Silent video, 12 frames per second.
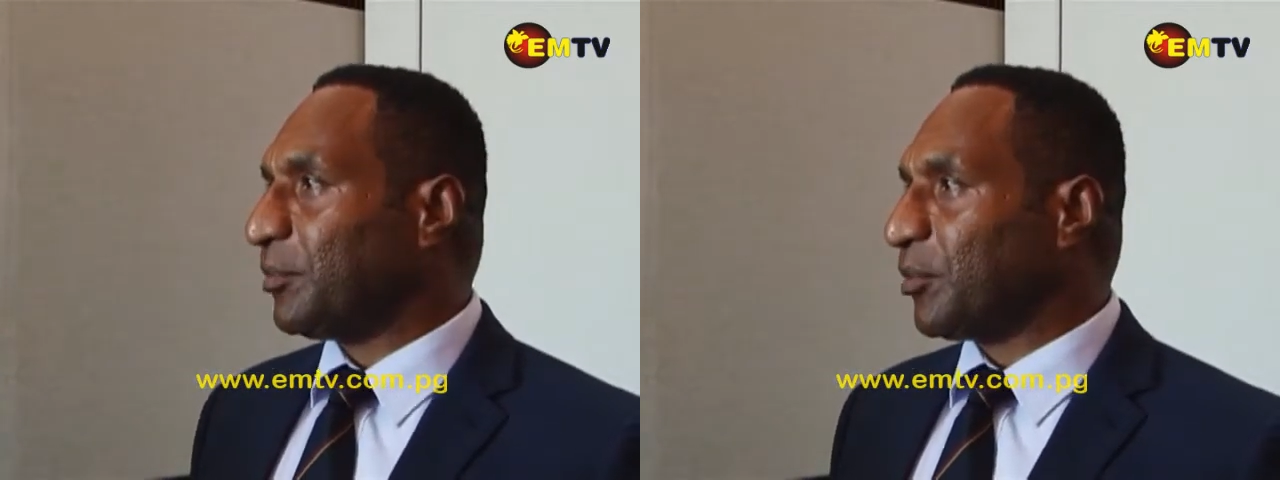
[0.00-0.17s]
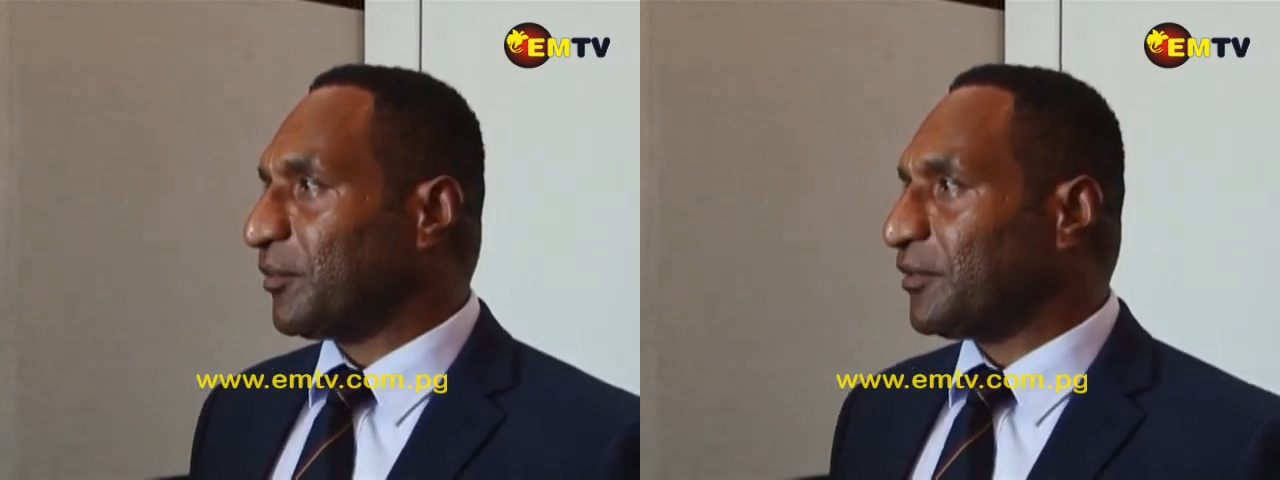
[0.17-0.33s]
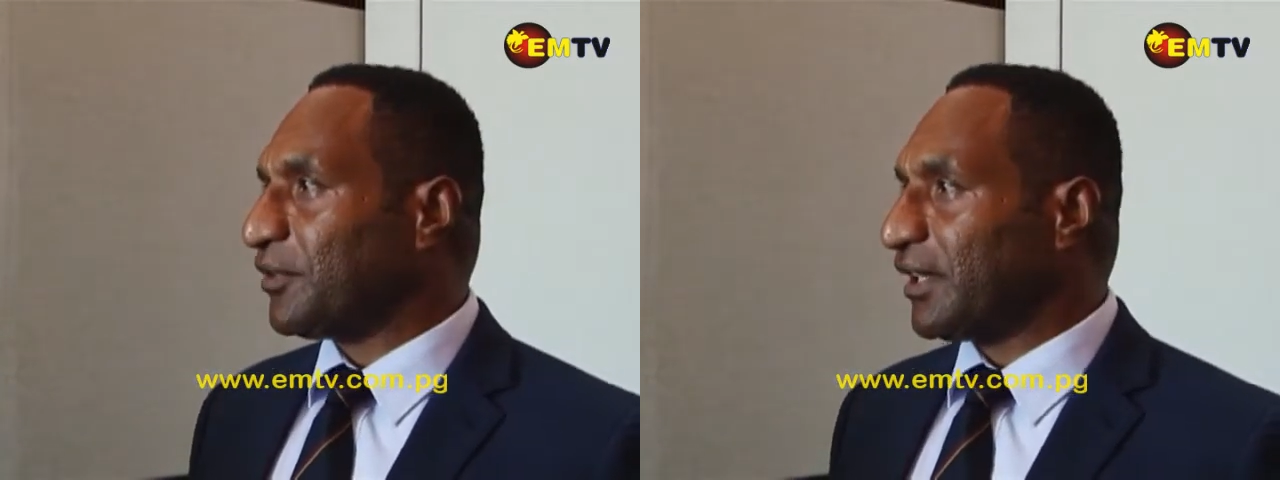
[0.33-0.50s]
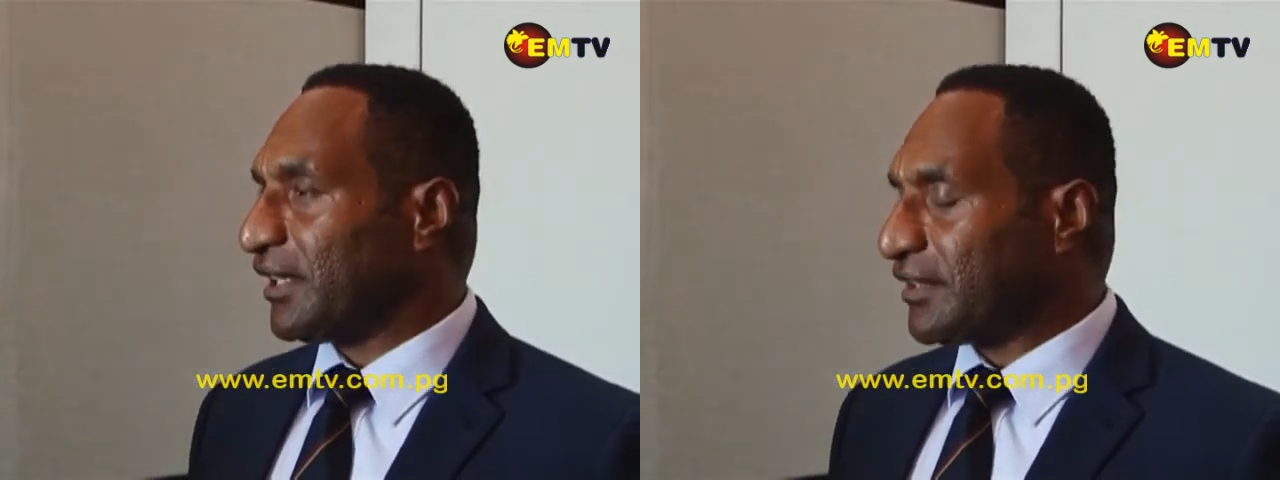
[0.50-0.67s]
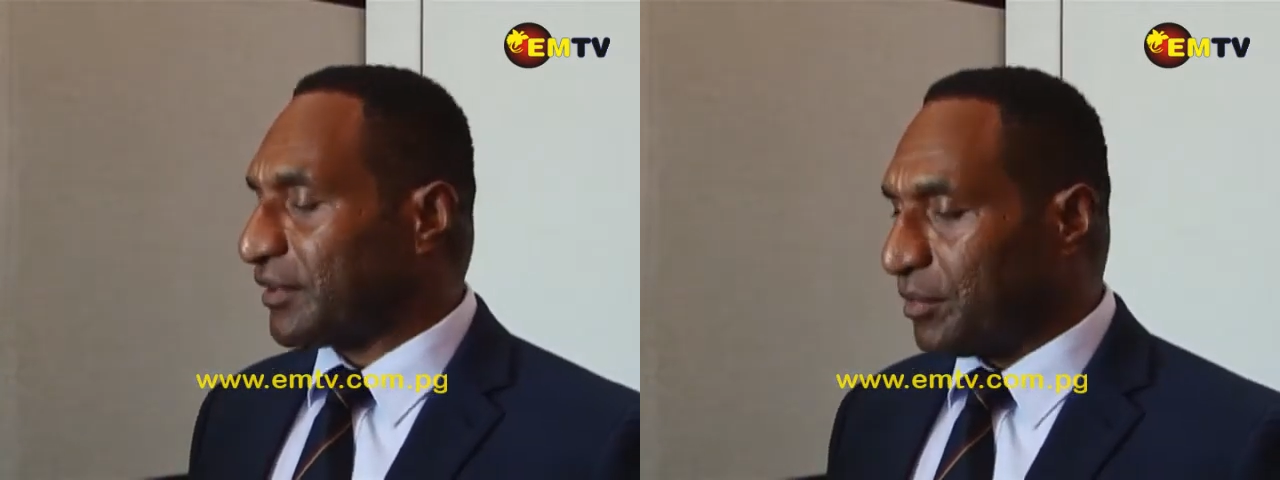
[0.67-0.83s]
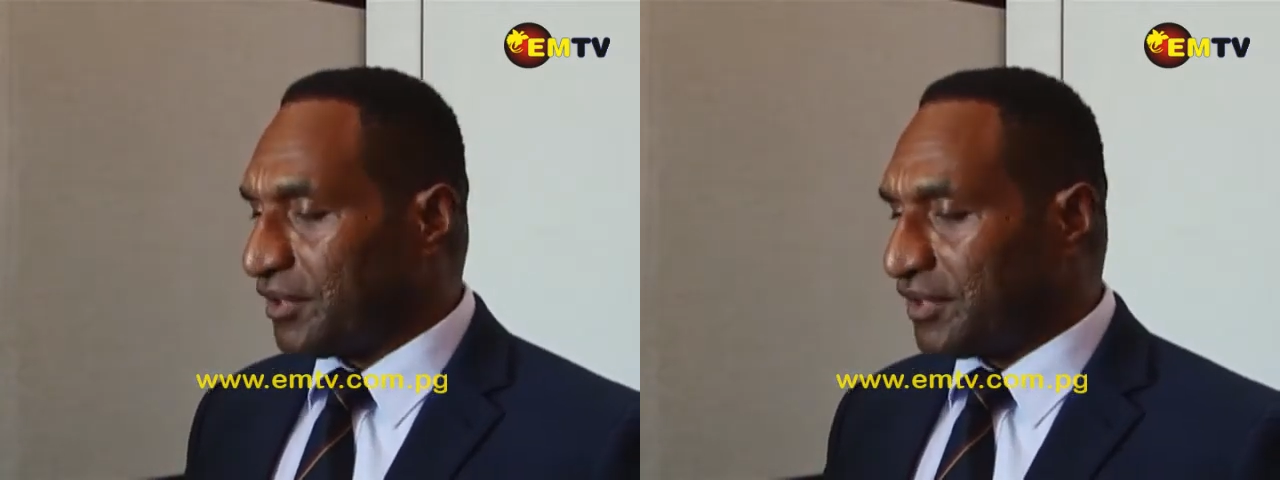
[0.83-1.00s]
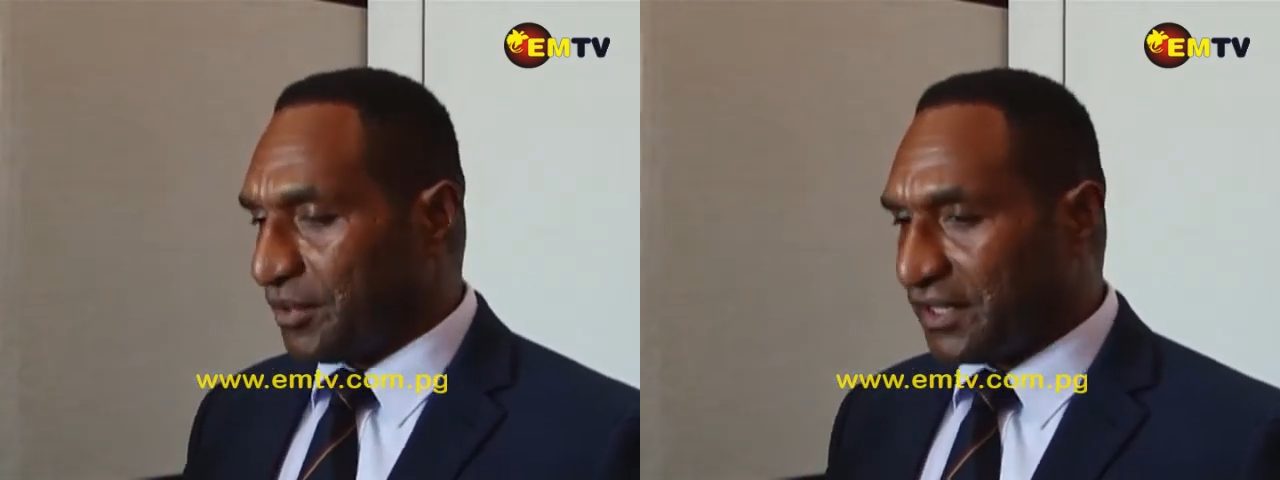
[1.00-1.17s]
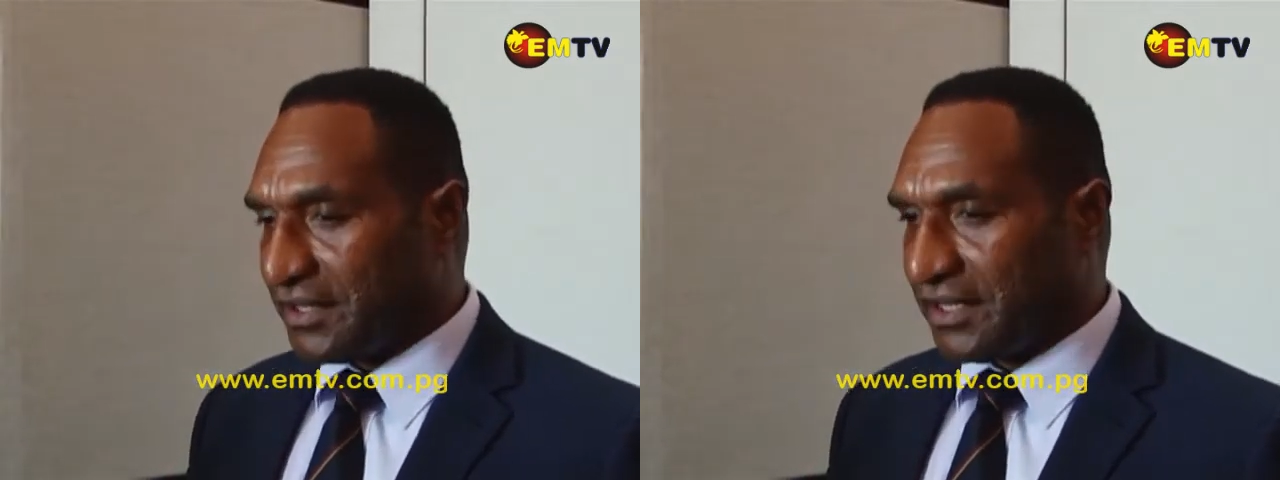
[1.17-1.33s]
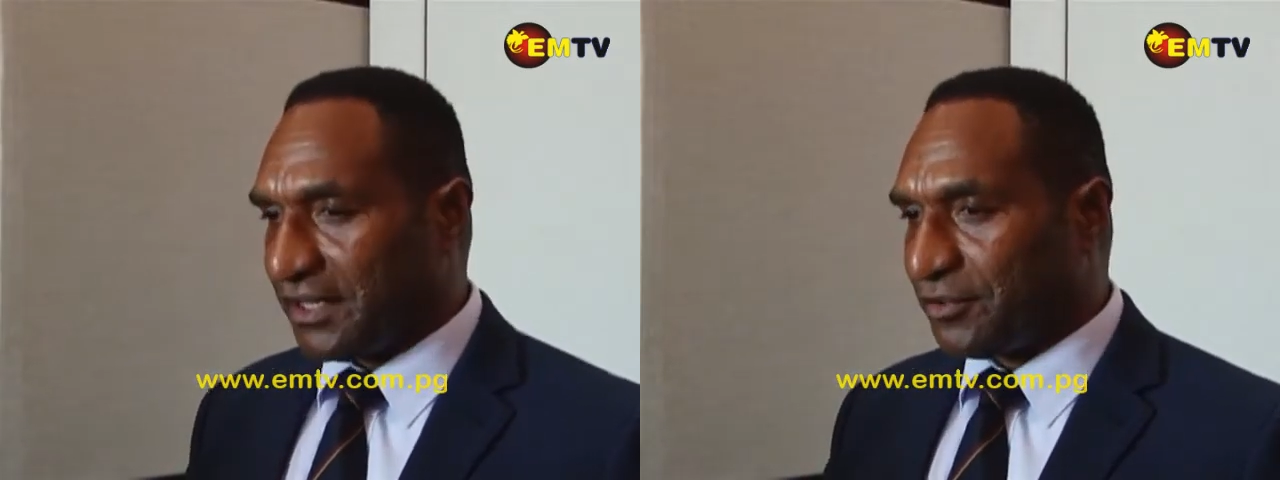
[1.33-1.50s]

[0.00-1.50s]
provincial establishments in the